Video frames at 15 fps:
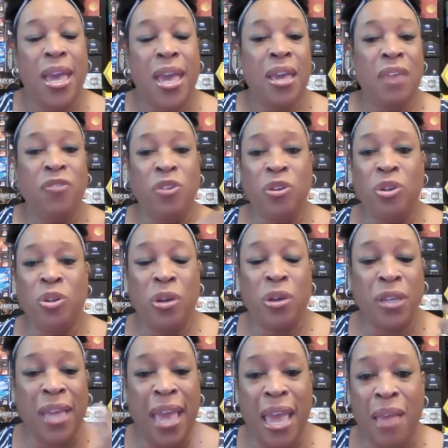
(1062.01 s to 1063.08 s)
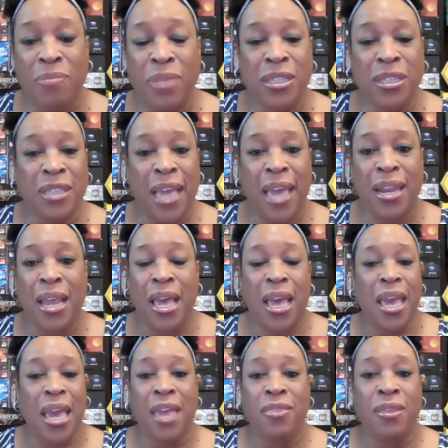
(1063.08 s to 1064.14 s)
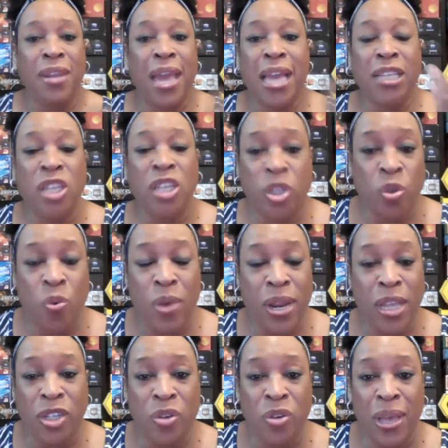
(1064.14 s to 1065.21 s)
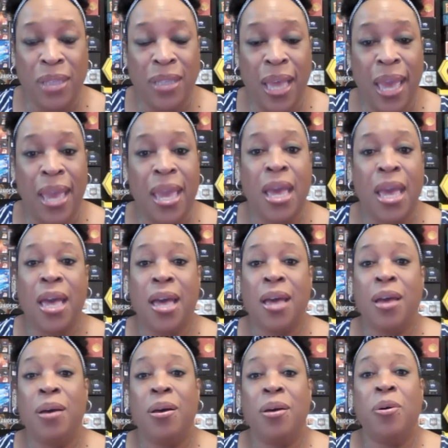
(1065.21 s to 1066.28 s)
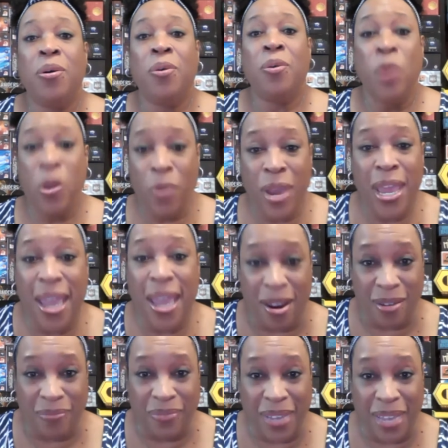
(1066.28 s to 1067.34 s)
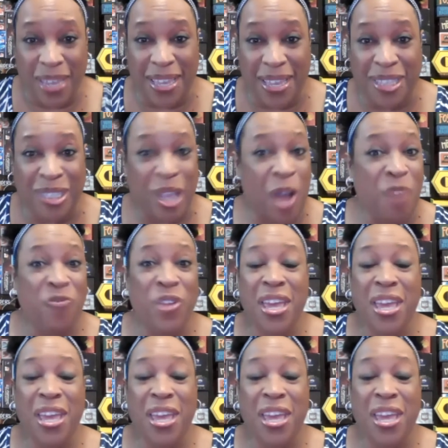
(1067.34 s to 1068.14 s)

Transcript: If you do a game that's set in the 1920s USA, we were here. Don't forget us.